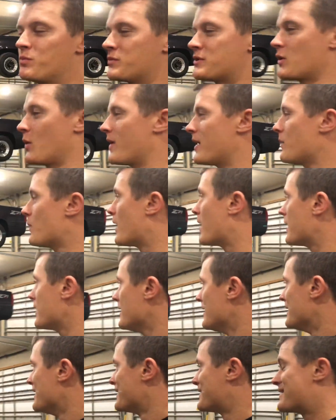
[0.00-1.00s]
So anyway,
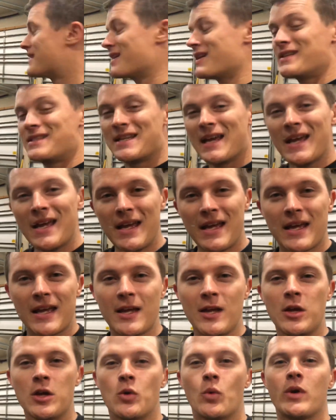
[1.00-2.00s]

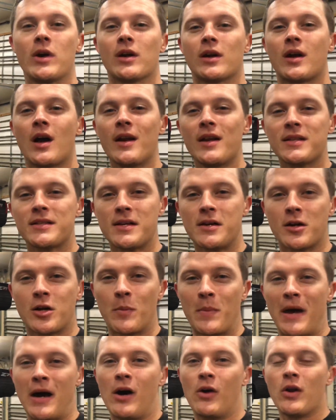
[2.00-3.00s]
today we are going to talk
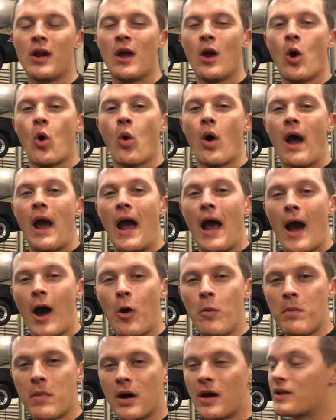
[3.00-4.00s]
about
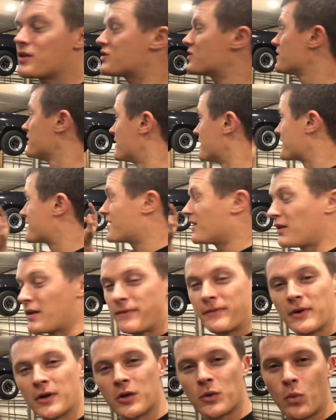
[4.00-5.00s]
how much does
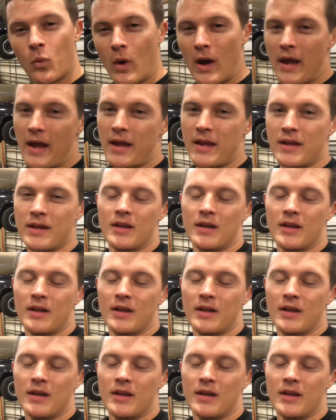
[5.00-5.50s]
Clifford weigh.